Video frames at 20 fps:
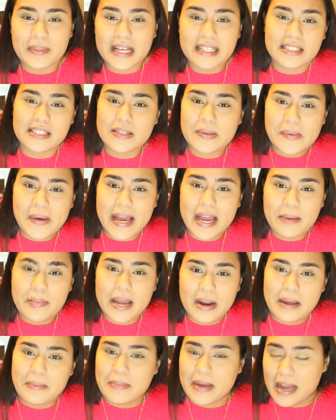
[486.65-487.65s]
That's the way I
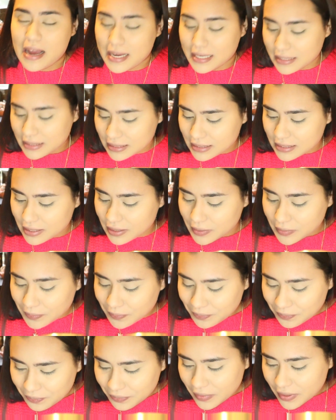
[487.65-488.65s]
prime my eyes. So
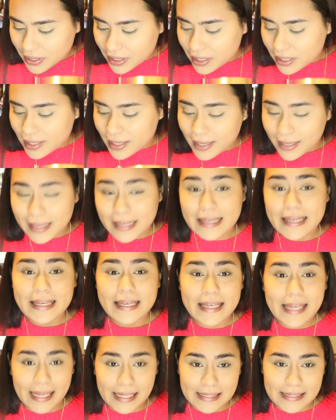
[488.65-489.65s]

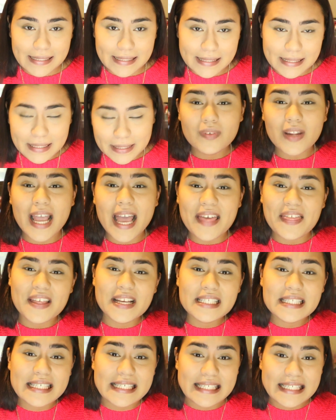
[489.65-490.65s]
yes. And
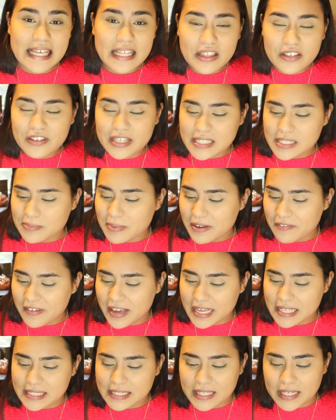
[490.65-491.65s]
then to set the rest of my
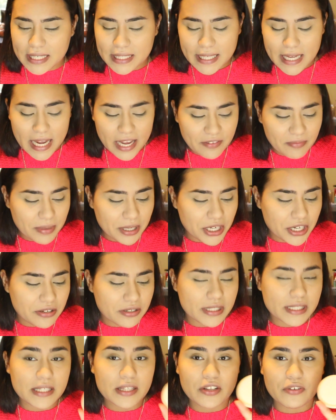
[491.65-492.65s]
face, lately I've been
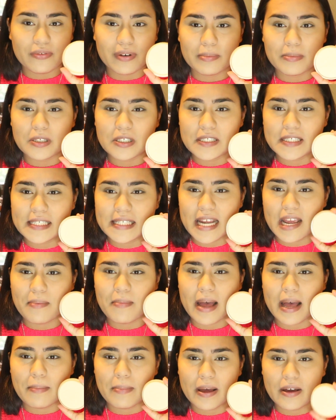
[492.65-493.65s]
using the Rimmel Stay
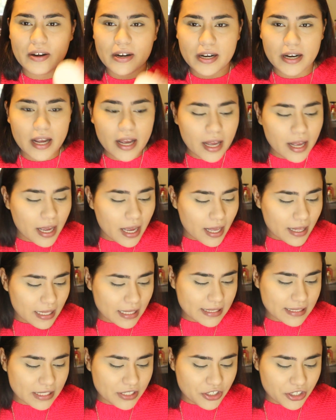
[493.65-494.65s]
Matte Powder.
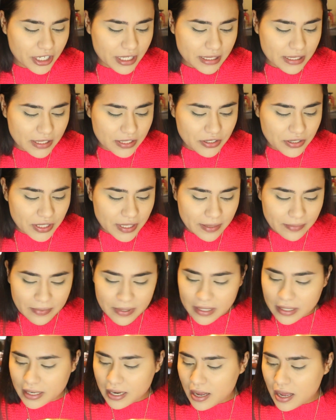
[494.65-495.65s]
That's the translucent
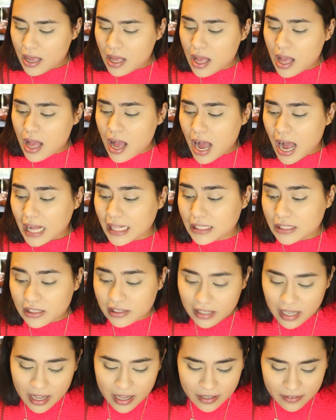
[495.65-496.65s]
one. I
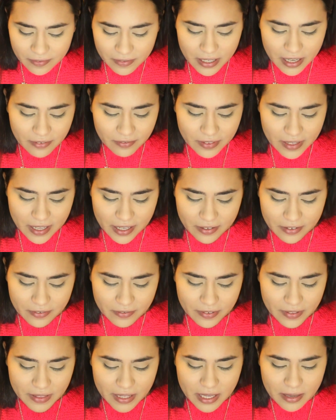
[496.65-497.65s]
love, love,
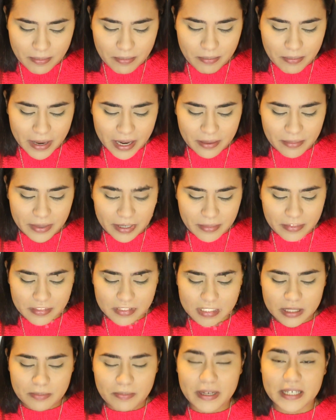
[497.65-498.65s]
love the Bare
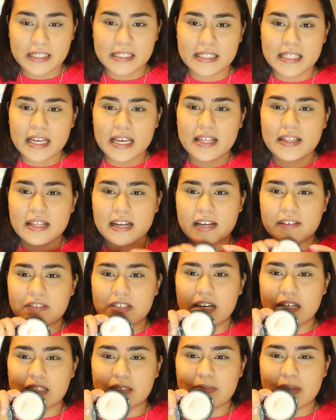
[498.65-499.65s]
Minerals Bare Skin that I've
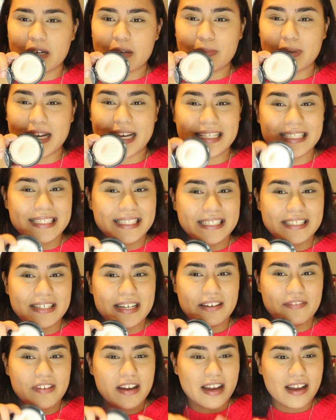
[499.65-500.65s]
talked about, but I still
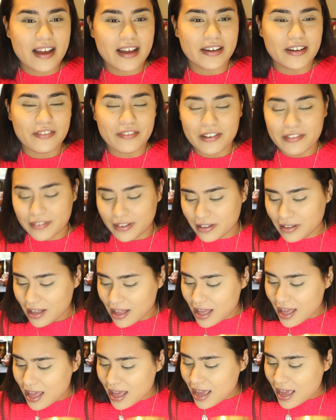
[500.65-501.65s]
have not gotten a refill.
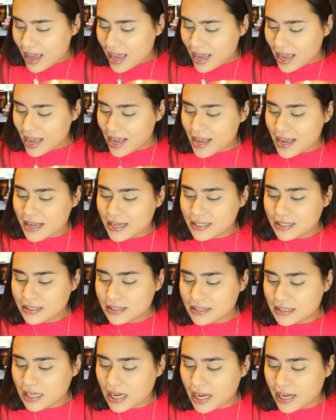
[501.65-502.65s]

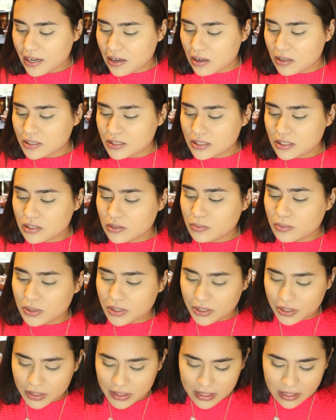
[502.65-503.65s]
And I also
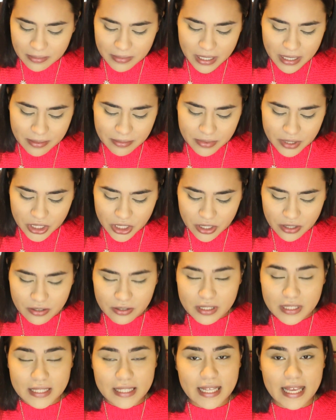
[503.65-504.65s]
will sometimes
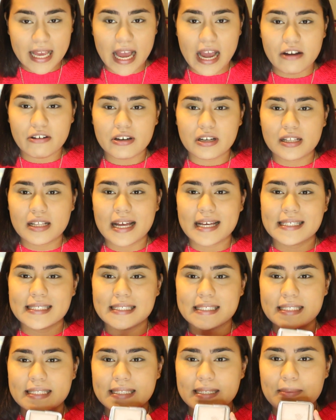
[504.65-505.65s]
use the Hourglass
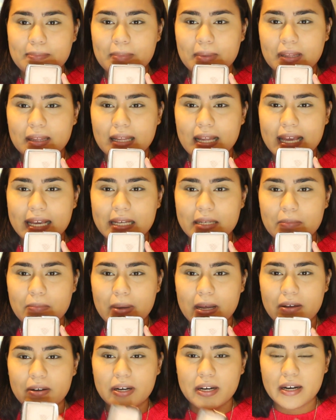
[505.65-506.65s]
Dim Light
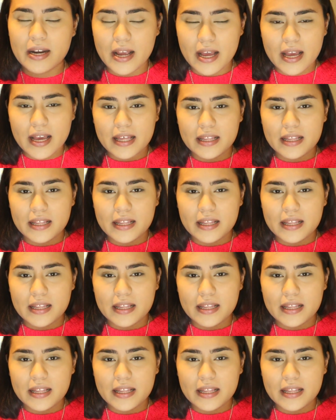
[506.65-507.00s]
Powder.